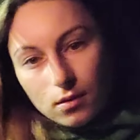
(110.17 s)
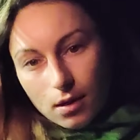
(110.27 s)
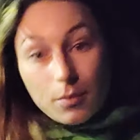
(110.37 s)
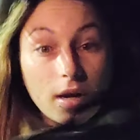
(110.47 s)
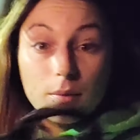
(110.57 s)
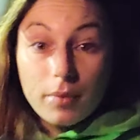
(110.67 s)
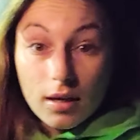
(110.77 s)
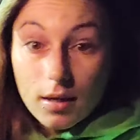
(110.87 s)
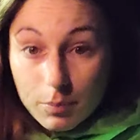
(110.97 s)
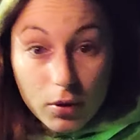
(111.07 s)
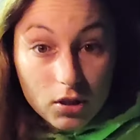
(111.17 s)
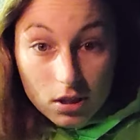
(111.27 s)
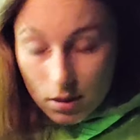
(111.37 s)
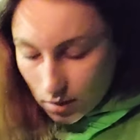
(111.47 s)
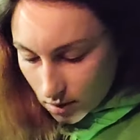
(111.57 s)
I'm not a makeup
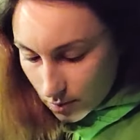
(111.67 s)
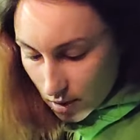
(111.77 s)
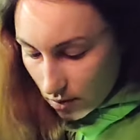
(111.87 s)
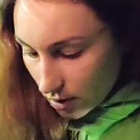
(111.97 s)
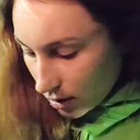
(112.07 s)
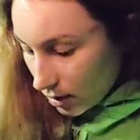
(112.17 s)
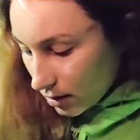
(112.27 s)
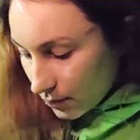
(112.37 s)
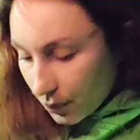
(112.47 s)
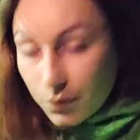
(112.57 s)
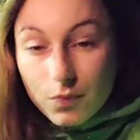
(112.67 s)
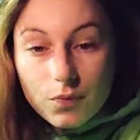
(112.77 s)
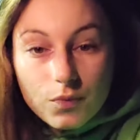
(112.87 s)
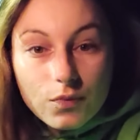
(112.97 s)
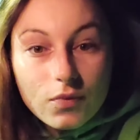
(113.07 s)
person. I'm not really
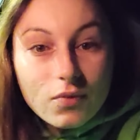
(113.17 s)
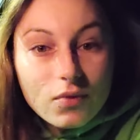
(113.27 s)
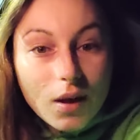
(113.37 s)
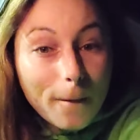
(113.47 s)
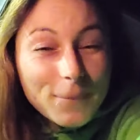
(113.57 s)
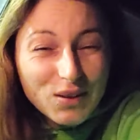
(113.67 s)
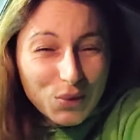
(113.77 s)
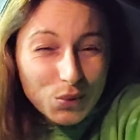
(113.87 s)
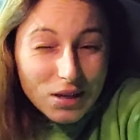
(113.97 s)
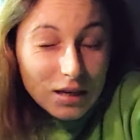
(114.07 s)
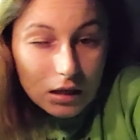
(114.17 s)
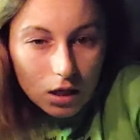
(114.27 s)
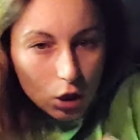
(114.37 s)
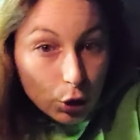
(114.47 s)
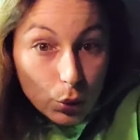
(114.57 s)
a beauty
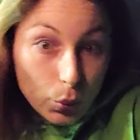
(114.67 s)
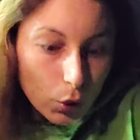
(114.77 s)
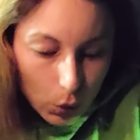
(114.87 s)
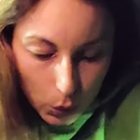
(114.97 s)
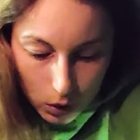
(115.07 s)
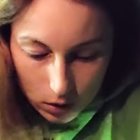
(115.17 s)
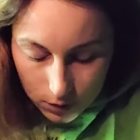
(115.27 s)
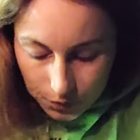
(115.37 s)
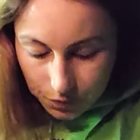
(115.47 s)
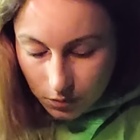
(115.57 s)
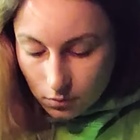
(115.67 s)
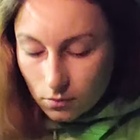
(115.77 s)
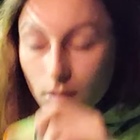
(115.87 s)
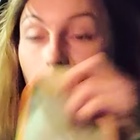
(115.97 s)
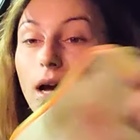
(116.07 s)
guru.
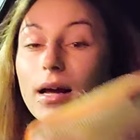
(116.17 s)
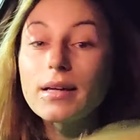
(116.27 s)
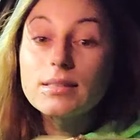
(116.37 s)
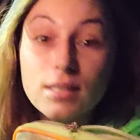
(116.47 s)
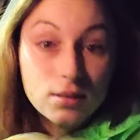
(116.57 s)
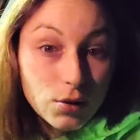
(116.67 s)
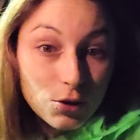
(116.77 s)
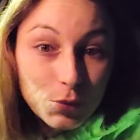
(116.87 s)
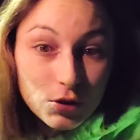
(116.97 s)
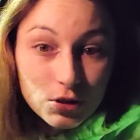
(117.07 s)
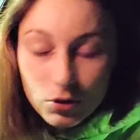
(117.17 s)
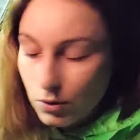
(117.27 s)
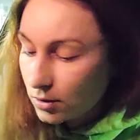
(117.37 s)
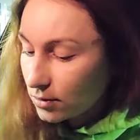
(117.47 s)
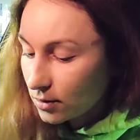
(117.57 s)
I did go to beauty
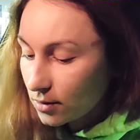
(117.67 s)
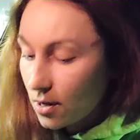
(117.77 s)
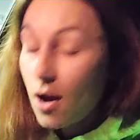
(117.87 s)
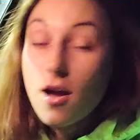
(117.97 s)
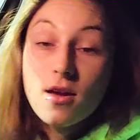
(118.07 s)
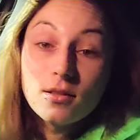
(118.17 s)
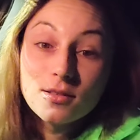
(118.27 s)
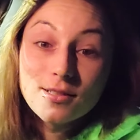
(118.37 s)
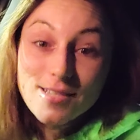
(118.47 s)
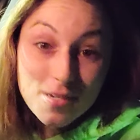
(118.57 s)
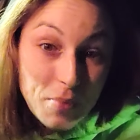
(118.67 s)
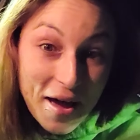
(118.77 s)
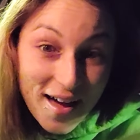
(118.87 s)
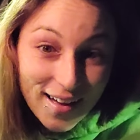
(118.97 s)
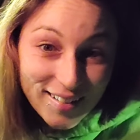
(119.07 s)
school. I did
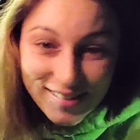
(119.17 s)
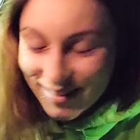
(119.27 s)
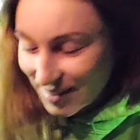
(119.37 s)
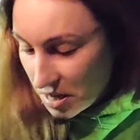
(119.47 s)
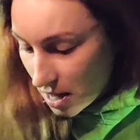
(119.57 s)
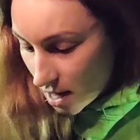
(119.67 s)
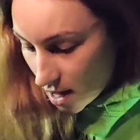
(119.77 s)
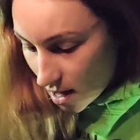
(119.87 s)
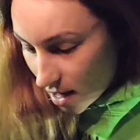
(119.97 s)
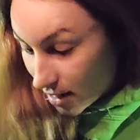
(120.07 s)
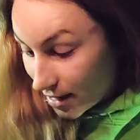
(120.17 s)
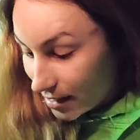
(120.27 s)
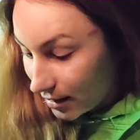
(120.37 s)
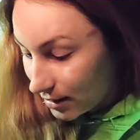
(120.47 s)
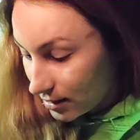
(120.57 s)
pass and
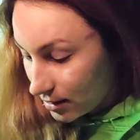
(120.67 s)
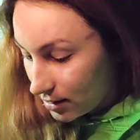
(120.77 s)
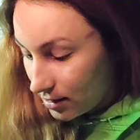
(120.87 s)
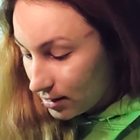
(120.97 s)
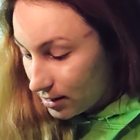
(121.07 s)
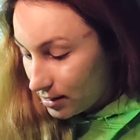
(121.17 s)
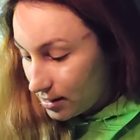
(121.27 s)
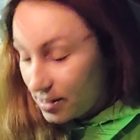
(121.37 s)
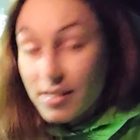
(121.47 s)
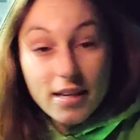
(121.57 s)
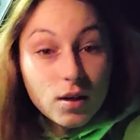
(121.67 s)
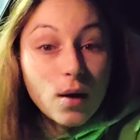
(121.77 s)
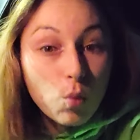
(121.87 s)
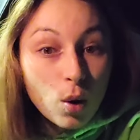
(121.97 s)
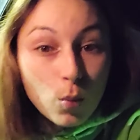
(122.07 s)
I did
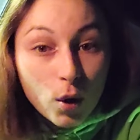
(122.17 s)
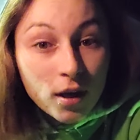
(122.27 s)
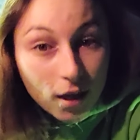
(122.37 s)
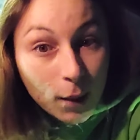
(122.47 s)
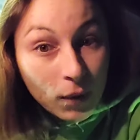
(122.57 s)
at one point get